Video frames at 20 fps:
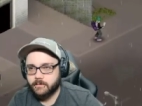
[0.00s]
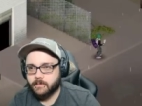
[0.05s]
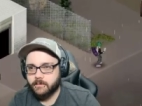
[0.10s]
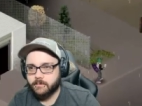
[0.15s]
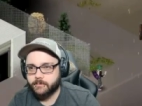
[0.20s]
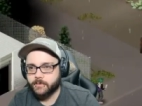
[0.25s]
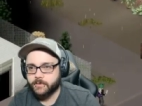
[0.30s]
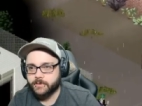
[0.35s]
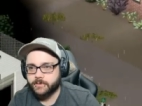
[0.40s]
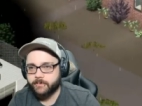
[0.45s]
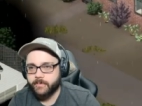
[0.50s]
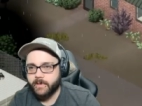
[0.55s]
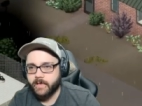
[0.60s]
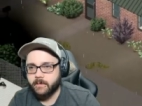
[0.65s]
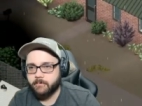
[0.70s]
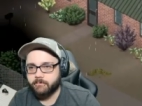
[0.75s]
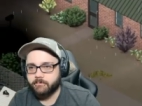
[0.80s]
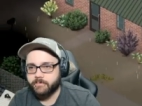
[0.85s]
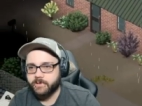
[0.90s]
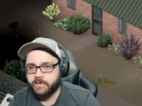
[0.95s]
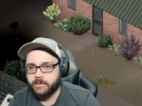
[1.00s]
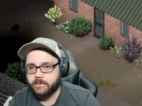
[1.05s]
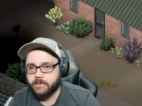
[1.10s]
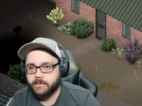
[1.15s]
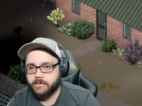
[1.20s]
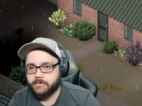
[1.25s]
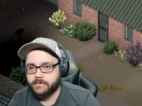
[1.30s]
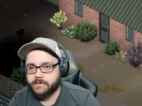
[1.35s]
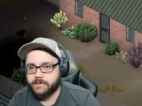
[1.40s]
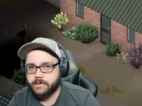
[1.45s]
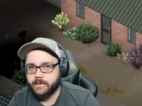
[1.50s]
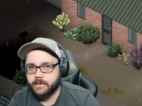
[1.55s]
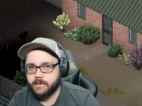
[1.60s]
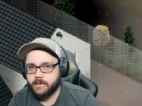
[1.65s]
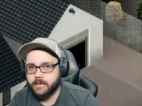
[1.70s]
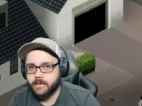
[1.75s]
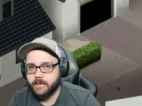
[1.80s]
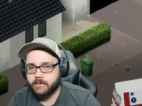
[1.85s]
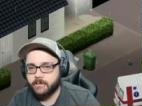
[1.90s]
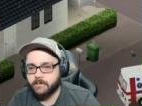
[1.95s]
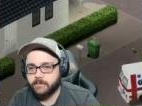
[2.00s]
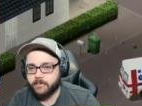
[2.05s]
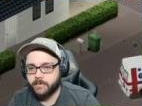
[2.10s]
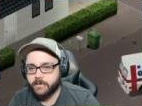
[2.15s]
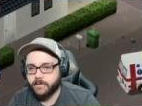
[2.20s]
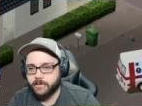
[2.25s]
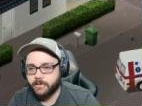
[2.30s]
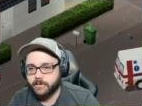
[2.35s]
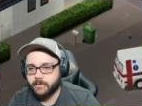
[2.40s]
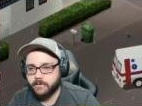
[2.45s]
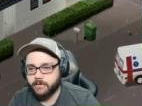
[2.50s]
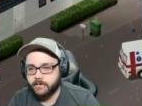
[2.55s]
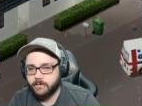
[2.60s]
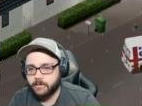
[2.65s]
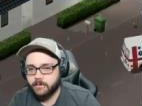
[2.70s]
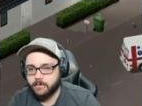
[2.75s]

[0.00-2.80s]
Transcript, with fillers: Couple of bambinos hanging out over here.